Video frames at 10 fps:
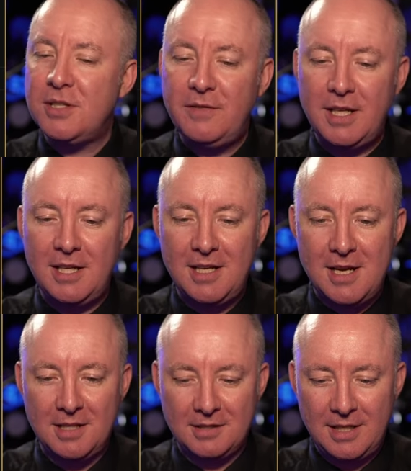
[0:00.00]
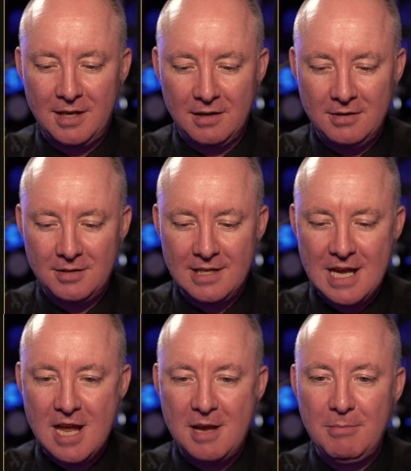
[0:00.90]
of years in England.
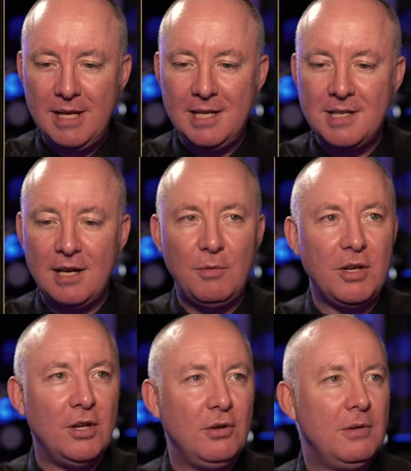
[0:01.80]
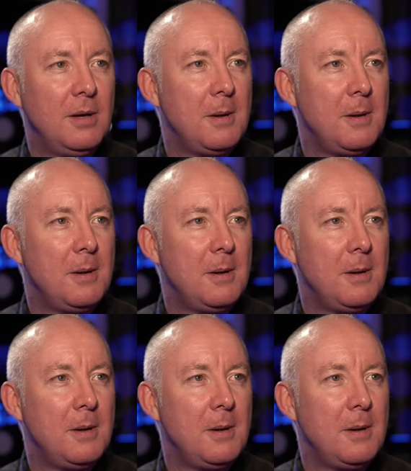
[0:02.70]
Let me tell you.